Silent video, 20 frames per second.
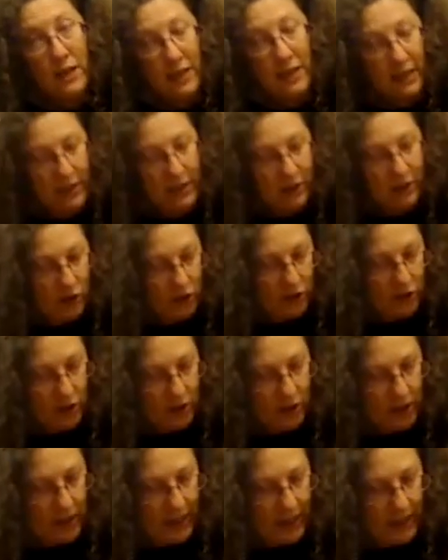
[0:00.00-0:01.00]
It's
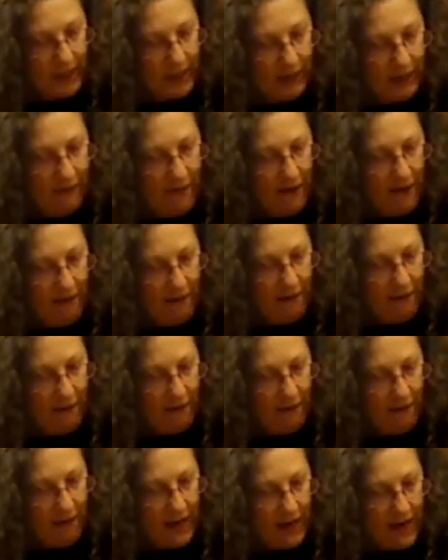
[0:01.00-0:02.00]
just at the very,
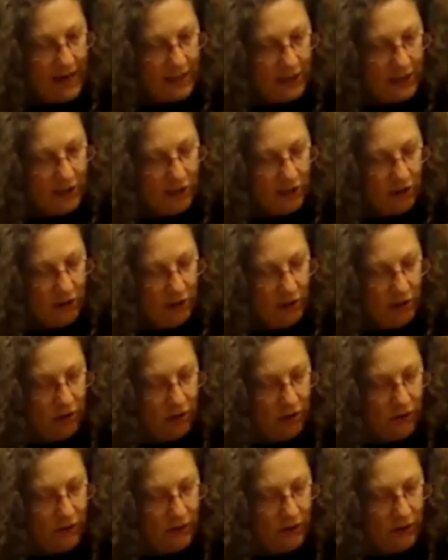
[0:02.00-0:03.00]
very ends
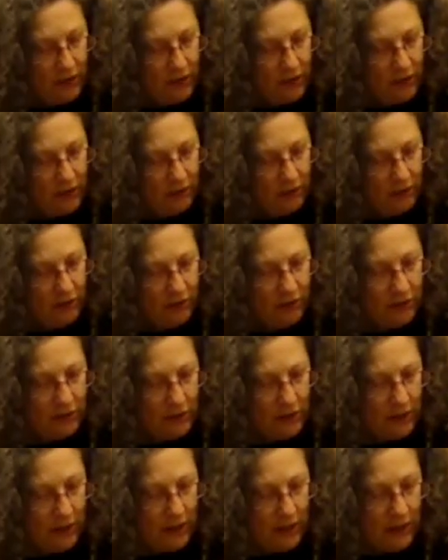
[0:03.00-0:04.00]
of the knuckles.